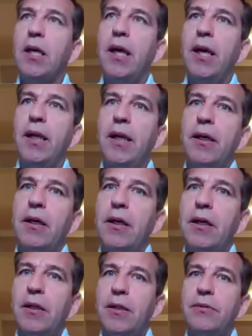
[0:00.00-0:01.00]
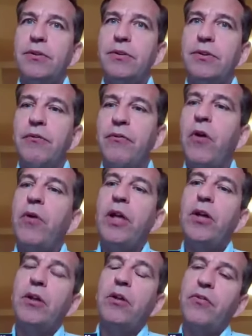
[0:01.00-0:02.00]
And uh, the very
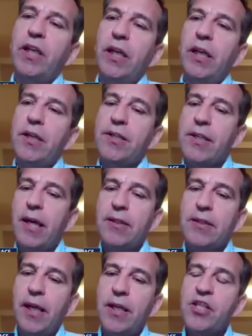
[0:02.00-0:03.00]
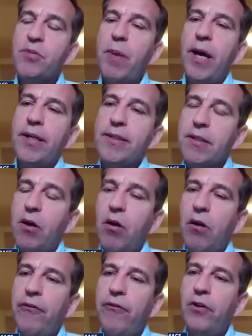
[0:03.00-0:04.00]
good thing is that in spite
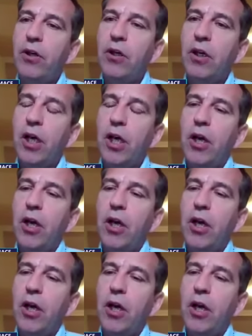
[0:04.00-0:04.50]
of uh,